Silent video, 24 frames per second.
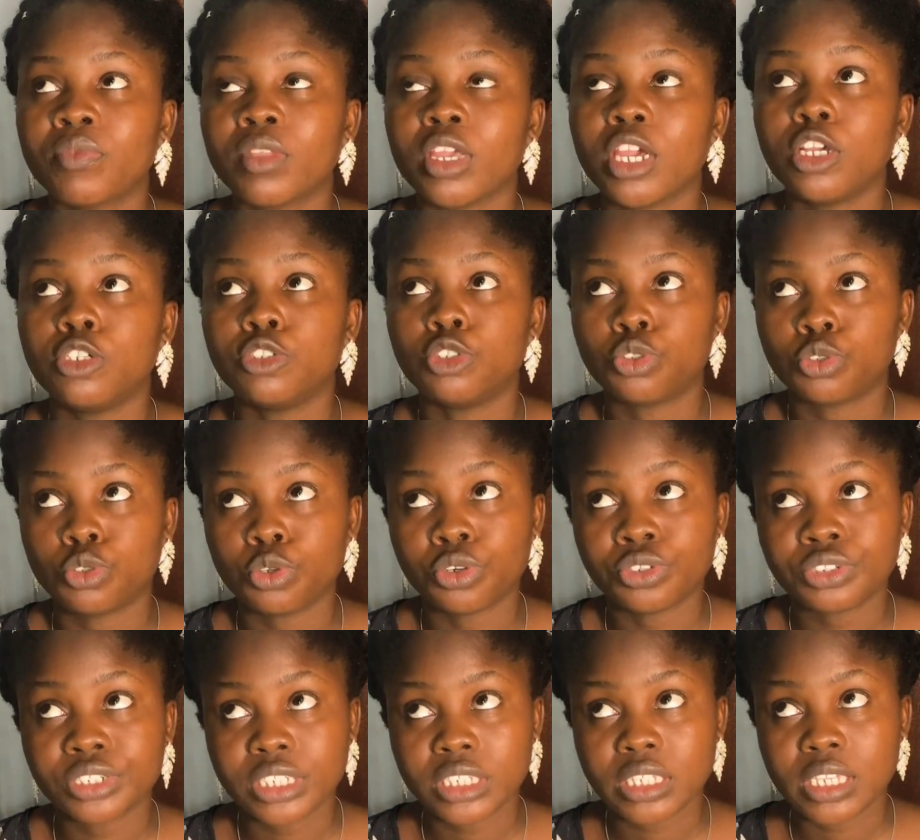a
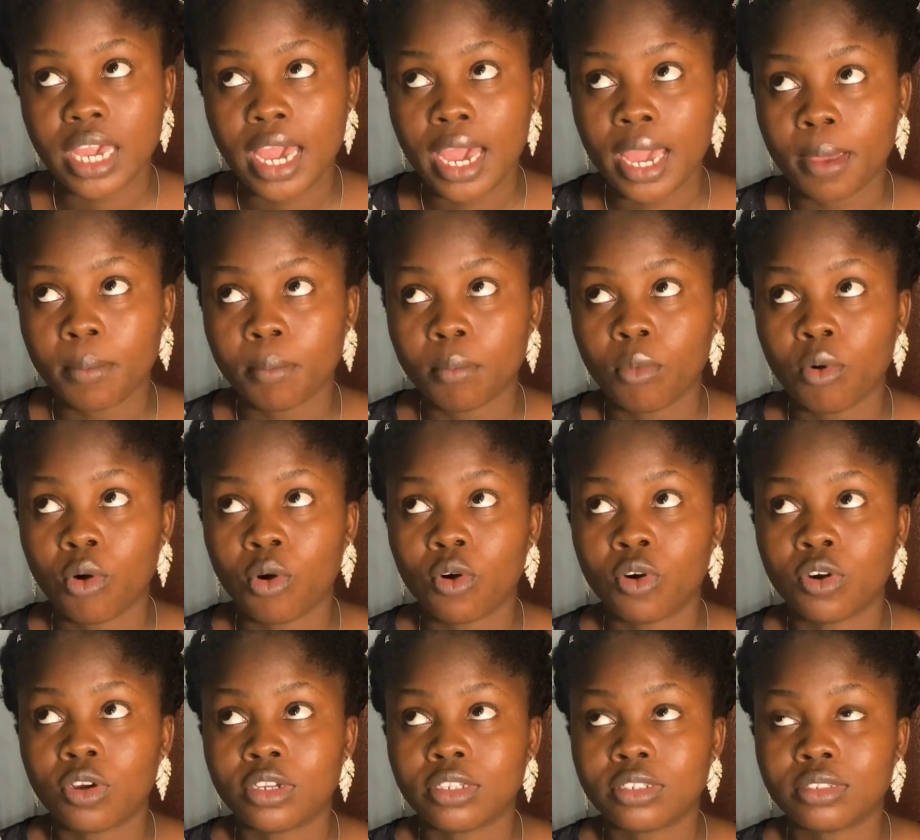story time
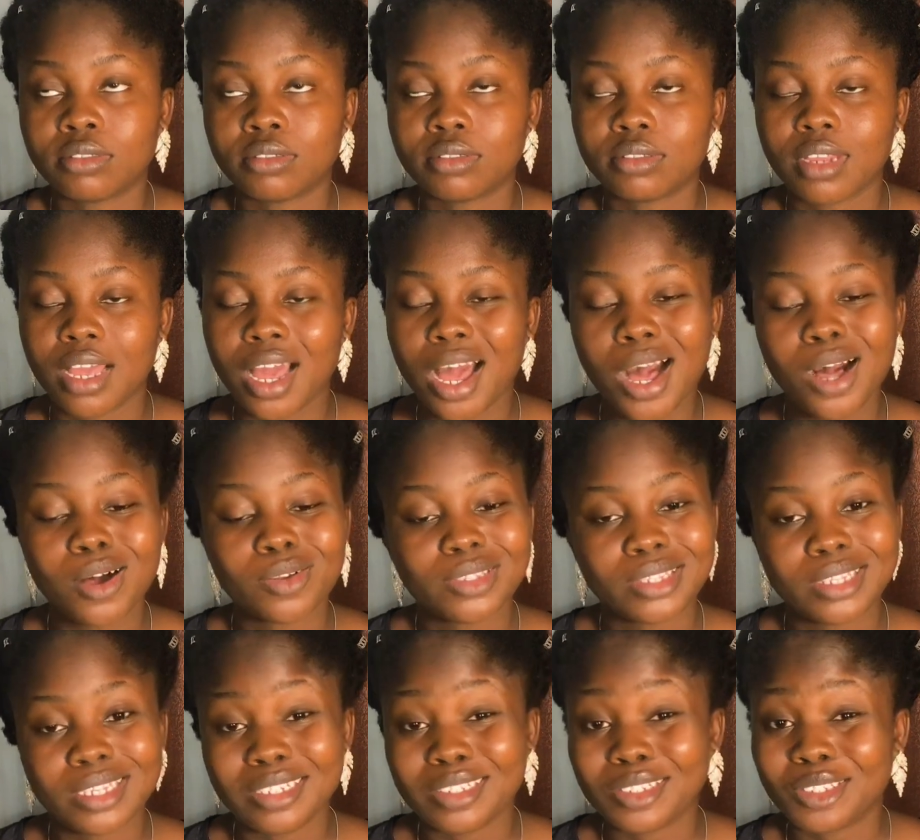on how
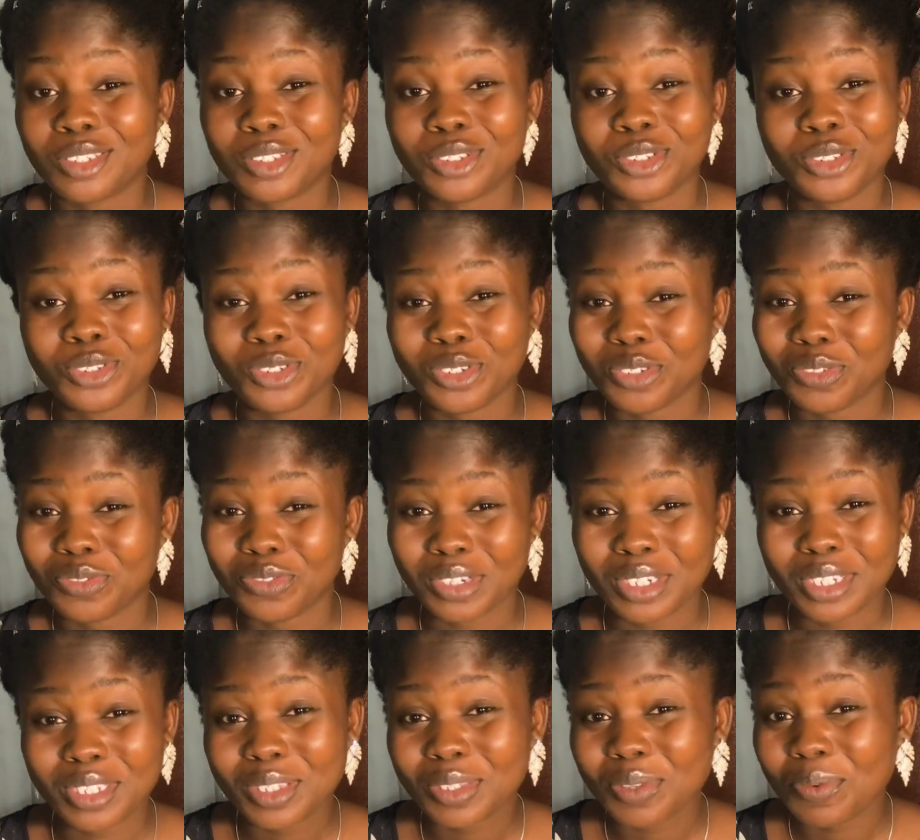things in the
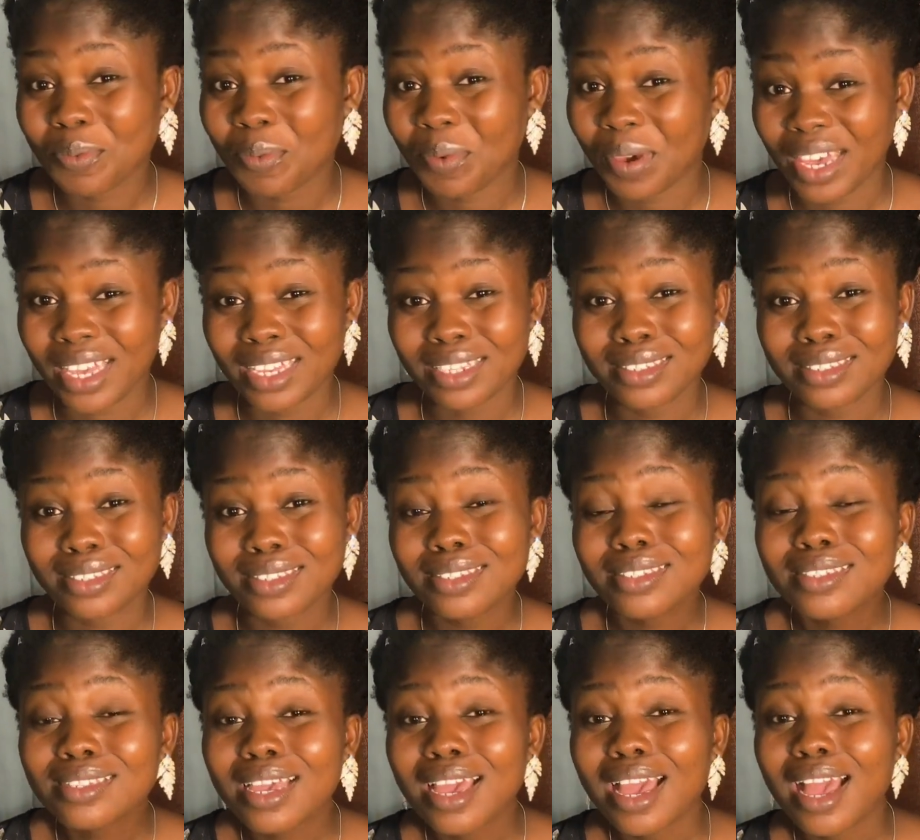university
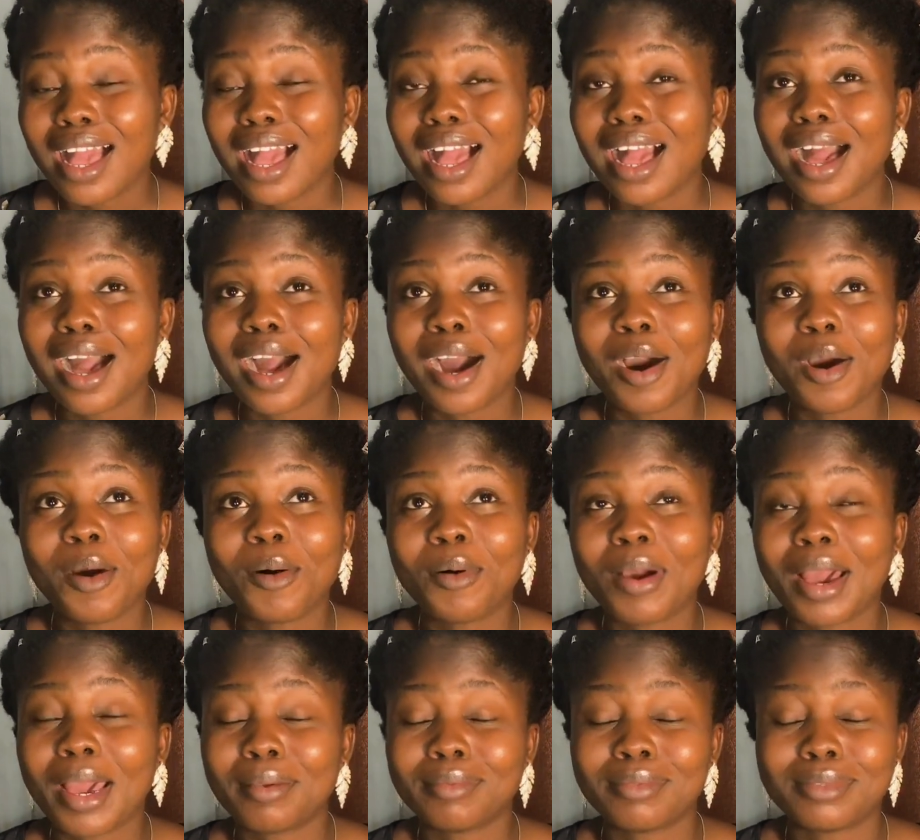went,
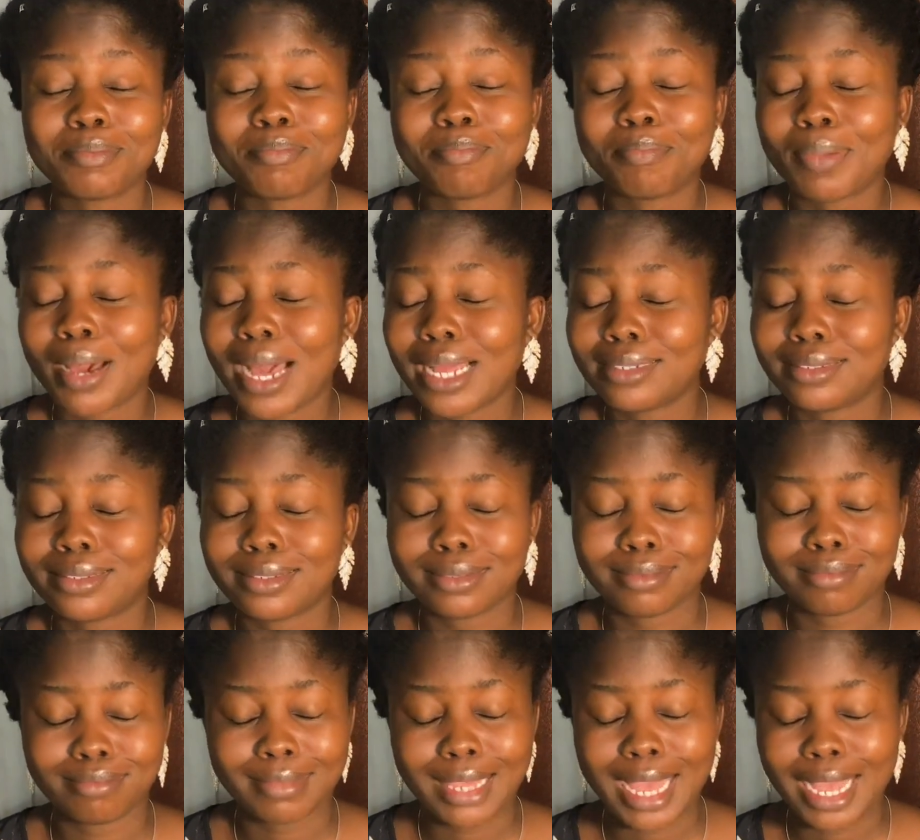how the bad
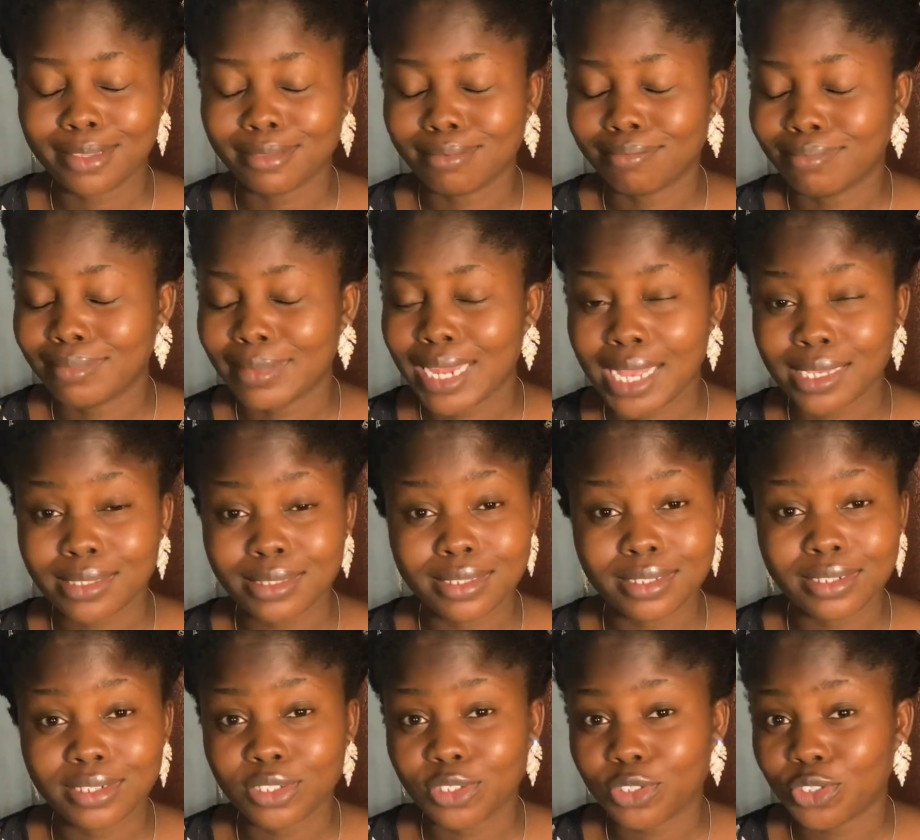and
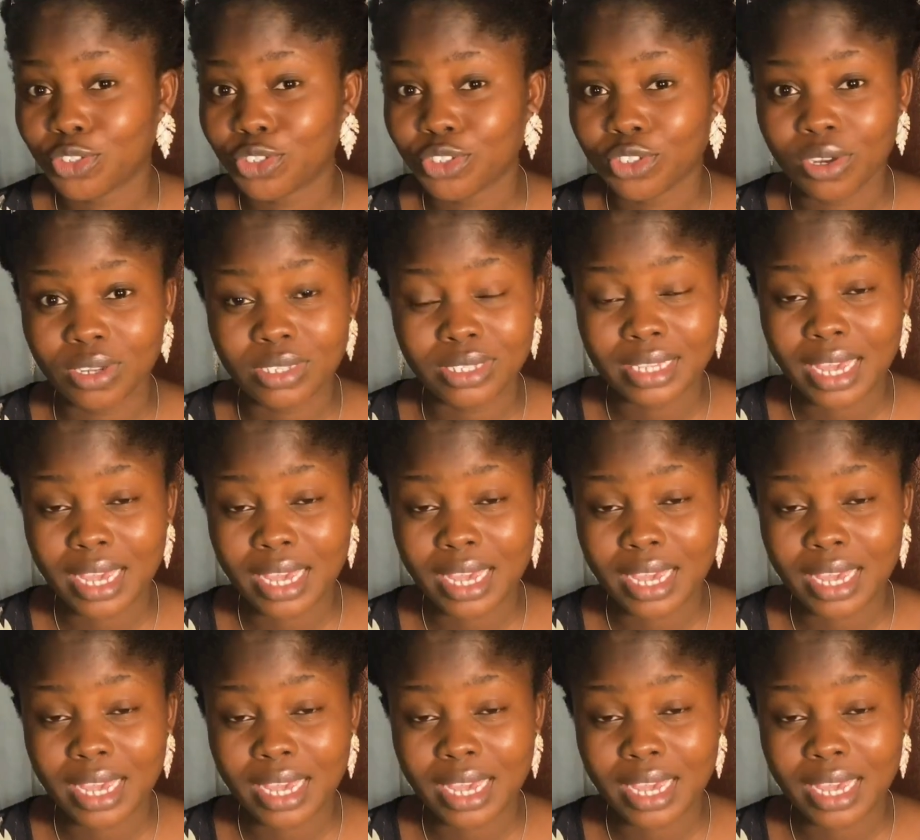nasty decisions